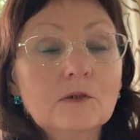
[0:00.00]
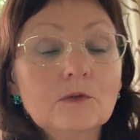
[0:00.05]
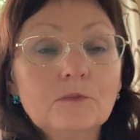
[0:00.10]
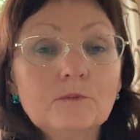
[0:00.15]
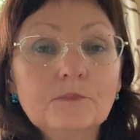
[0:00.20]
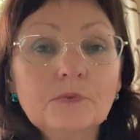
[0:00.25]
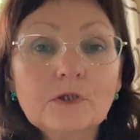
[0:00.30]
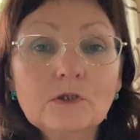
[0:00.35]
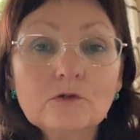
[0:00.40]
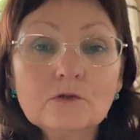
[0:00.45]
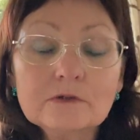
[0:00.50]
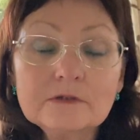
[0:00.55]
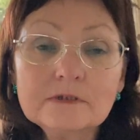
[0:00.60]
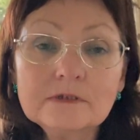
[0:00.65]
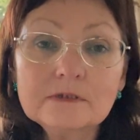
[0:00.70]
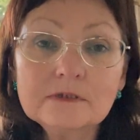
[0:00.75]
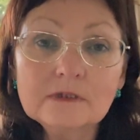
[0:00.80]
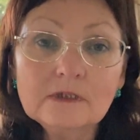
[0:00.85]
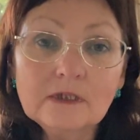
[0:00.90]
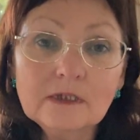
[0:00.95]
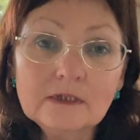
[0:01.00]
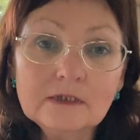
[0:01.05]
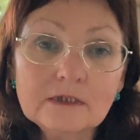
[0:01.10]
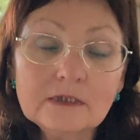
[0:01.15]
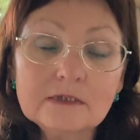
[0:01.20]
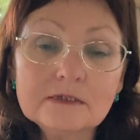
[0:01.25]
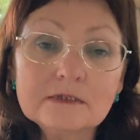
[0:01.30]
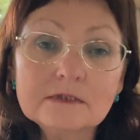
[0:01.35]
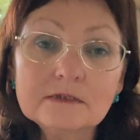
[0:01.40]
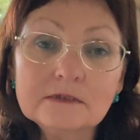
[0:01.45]
Because it
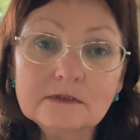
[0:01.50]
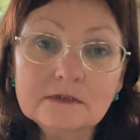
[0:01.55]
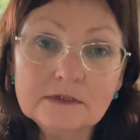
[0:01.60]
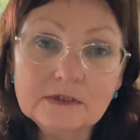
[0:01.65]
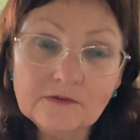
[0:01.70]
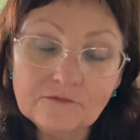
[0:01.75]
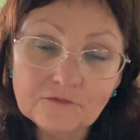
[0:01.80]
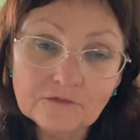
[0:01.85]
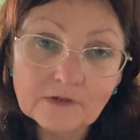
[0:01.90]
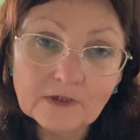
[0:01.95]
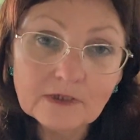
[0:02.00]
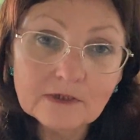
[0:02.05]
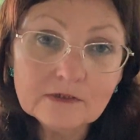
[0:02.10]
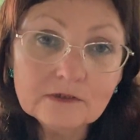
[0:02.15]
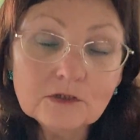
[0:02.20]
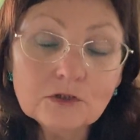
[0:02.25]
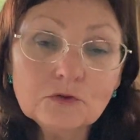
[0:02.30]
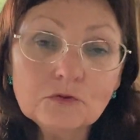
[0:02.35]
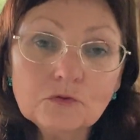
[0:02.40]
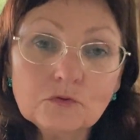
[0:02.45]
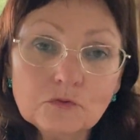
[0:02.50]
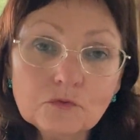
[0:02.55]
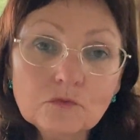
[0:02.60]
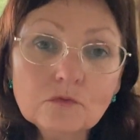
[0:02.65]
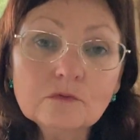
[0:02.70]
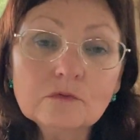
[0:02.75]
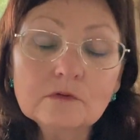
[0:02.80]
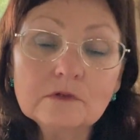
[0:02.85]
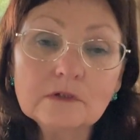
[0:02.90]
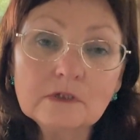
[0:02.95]
is different
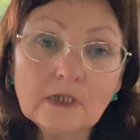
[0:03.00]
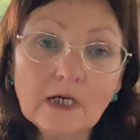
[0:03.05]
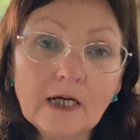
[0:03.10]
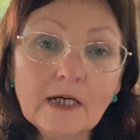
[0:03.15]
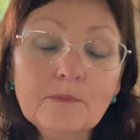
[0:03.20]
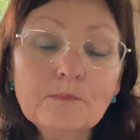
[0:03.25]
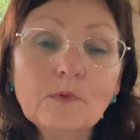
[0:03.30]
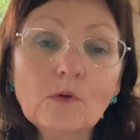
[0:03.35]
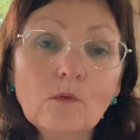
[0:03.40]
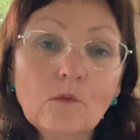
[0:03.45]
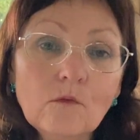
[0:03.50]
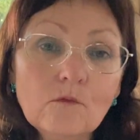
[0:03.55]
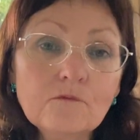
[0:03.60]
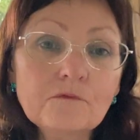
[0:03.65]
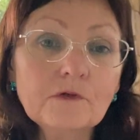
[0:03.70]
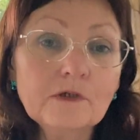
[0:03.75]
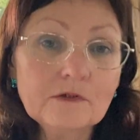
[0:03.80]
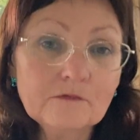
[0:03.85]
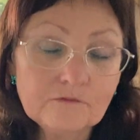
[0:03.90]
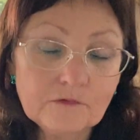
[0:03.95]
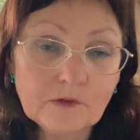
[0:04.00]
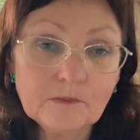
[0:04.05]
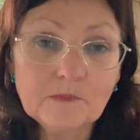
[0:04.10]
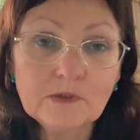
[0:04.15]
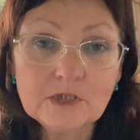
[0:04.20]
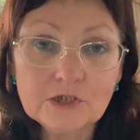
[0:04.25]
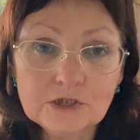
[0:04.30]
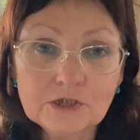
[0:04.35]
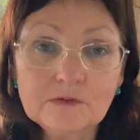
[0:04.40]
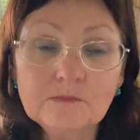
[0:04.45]
to type of
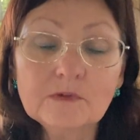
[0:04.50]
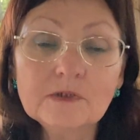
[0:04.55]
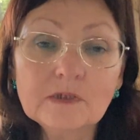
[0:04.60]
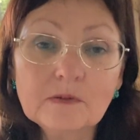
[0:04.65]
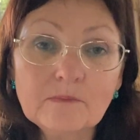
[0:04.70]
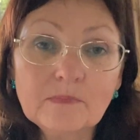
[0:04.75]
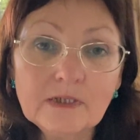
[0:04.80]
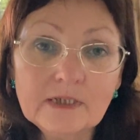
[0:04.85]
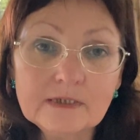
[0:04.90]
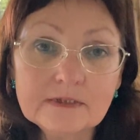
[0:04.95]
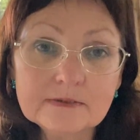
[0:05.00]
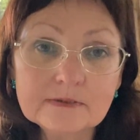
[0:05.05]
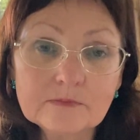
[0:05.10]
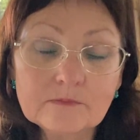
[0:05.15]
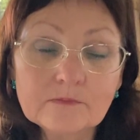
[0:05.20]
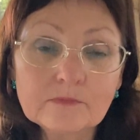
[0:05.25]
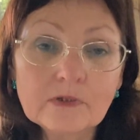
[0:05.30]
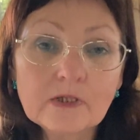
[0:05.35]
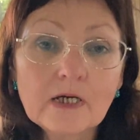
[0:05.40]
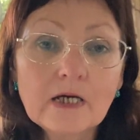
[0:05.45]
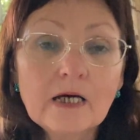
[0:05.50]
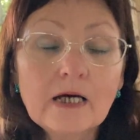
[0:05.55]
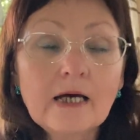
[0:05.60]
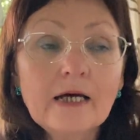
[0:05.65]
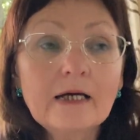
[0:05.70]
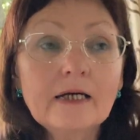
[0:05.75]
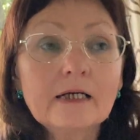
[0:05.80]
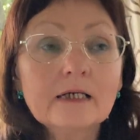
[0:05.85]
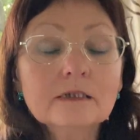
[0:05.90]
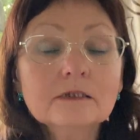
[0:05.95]
information metabolism.
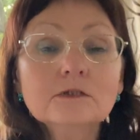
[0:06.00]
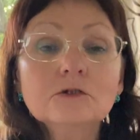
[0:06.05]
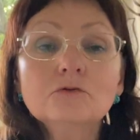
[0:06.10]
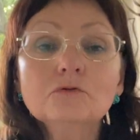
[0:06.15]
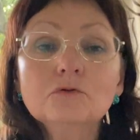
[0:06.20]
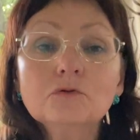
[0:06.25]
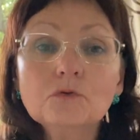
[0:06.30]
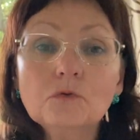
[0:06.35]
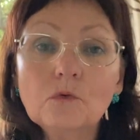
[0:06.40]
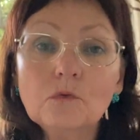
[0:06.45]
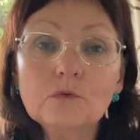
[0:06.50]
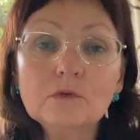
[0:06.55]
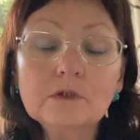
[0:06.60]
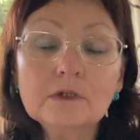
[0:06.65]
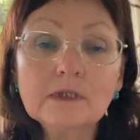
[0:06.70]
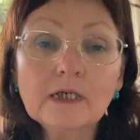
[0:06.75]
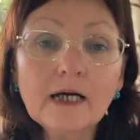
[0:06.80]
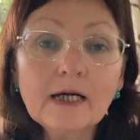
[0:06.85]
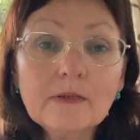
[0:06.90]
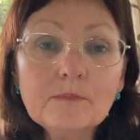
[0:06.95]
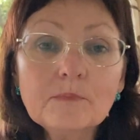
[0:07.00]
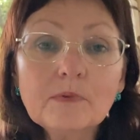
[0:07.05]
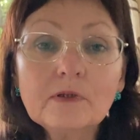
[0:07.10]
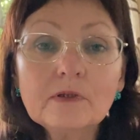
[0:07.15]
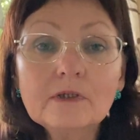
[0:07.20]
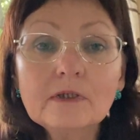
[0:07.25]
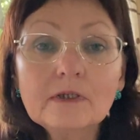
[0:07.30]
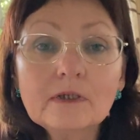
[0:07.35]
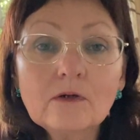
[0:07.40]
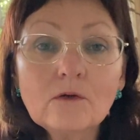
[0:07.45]
As you know, type
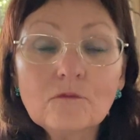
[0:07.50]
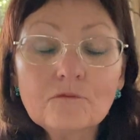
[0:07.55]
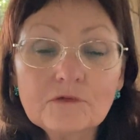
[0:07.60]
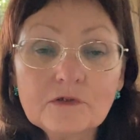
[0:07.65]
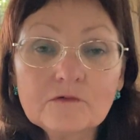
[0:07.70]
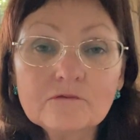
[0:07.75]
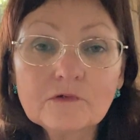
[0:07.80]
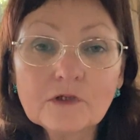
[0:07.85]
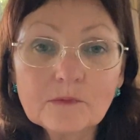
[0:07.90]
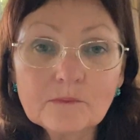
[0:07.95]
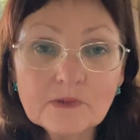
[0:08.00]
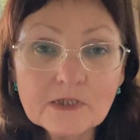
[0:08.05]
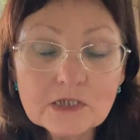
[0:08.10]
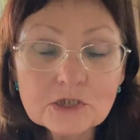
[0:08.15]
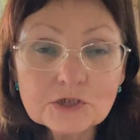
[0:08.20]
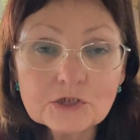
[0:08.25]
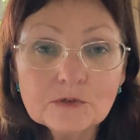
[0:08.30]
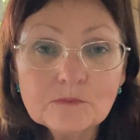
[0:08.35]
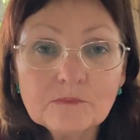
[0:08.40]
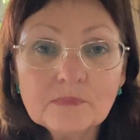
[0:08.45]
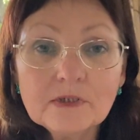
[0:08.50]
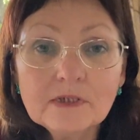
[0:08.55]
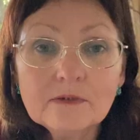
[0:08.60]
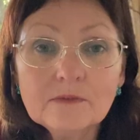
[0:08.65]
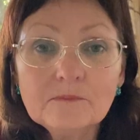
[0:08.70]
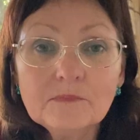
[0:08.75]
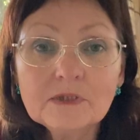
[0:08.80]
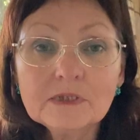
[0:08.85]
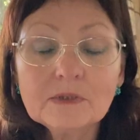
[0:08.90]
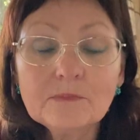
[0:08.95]
of information
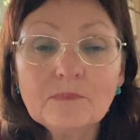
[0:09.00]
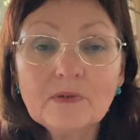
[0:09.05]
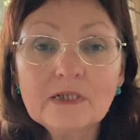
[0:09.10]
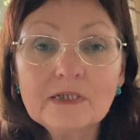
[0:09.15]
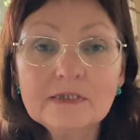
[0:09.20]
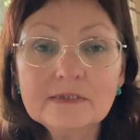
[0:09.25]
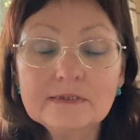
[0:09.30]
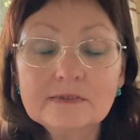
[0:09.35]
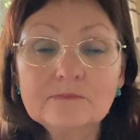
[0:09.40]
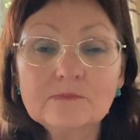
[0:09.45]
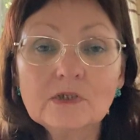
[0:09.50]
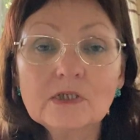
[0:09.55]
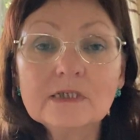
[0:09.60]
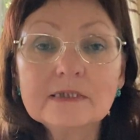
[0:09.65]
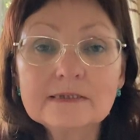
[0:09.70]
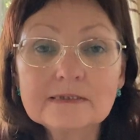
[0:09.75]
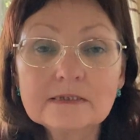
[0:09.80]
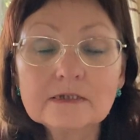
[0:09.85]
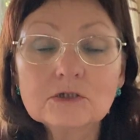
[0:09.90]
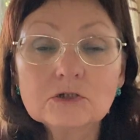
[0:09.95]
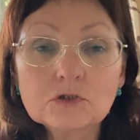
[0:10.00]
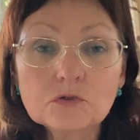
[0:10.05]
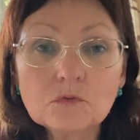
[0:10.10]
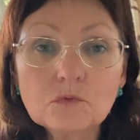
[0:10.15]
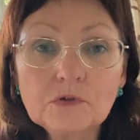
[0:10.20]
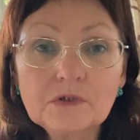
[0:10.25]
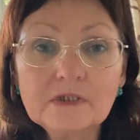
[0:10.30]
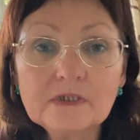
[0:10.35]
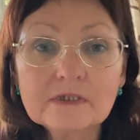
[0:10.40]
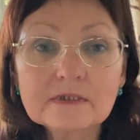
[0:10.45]
metabolism is
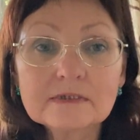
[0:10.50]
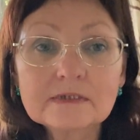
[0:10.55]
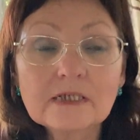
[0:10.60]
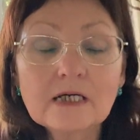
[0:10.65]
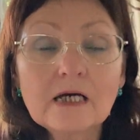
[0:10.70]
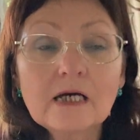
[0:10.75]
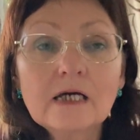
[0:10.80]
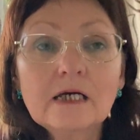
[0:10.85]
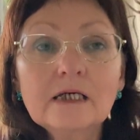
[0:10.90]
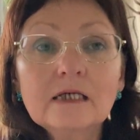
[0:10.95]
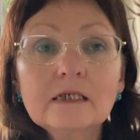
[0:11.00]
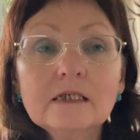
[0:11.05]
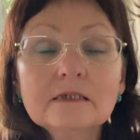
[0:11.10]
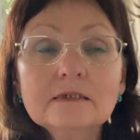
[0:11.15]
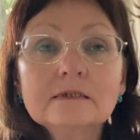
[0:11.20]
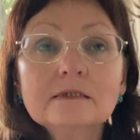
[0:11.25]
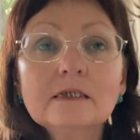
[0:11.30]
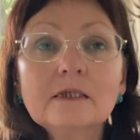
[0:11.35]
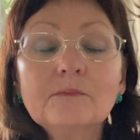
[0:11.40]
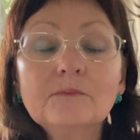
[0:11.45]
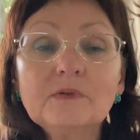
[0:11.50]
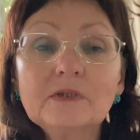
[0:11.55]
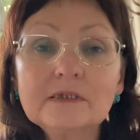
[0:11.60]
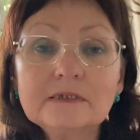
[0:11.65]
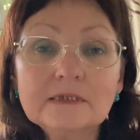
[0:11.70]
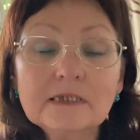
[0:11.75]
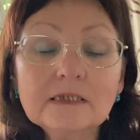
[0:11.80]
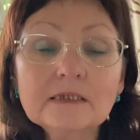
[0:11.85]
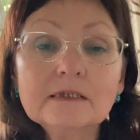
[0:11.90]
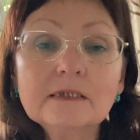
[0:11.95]
socionics, is
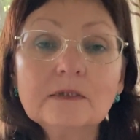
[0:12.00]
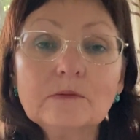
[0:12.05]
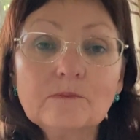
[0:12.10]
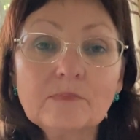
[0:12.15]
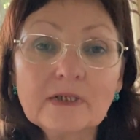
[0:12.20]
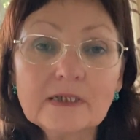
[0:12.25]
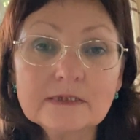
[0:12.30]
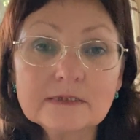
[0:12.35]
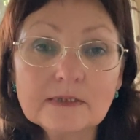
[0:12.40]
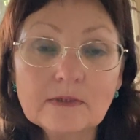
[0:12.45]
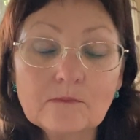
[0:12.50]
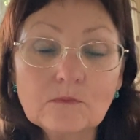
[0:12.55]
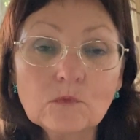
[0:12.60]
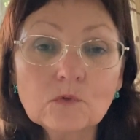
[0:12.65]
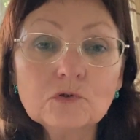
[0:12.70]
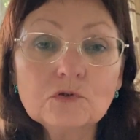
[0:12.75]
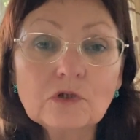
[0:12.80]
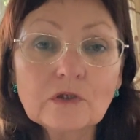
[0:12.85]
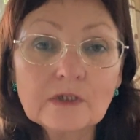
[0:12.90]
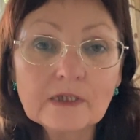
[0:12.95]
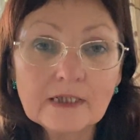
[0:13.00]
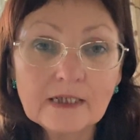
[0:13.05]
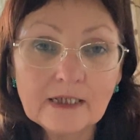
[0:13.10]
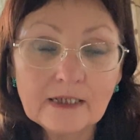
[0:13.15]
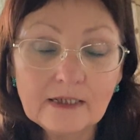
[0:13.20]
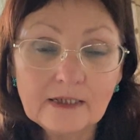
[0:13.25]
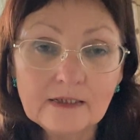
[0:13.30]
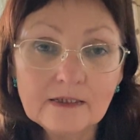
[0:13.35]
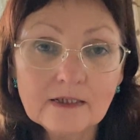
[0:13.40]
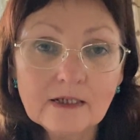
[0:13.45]
represented by the model
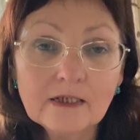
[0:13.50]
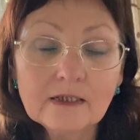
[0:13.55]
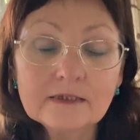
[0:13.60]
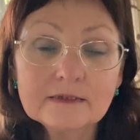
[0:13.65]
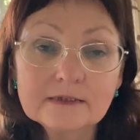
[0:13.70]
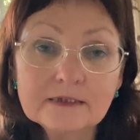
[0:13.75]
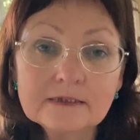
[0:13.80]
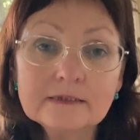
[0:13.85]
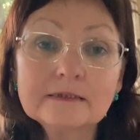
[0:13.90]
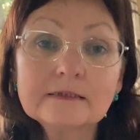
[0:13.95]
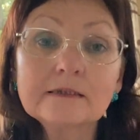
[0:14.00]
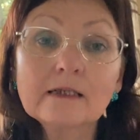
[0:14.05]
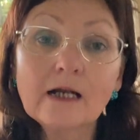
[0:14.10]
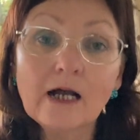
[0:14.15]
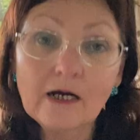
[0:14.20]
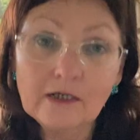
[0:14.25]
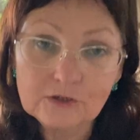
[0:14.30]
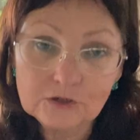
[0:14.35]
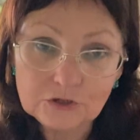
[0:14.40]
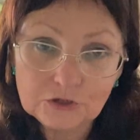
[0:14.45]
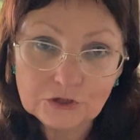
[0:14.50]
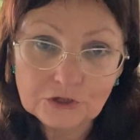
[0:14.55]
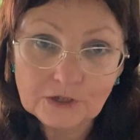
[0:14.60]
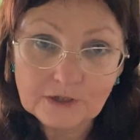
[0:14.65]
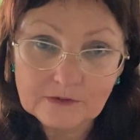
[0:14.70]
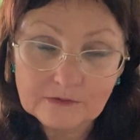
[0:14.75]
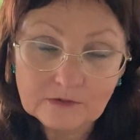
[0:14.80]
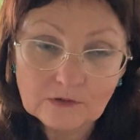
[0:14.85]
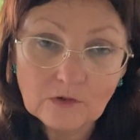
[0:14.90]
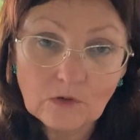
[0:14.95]
A, the
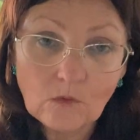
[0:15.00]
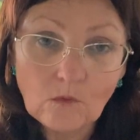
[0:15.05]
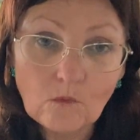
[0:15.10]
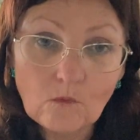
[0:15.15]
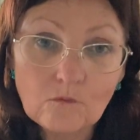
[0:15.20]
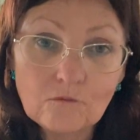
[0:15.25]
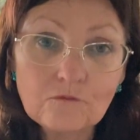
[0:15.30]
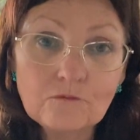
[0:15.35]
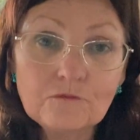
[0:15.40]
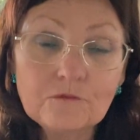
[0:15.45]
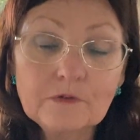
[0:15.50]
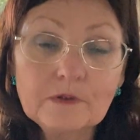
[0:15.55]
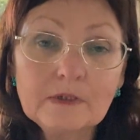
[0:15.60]
structure of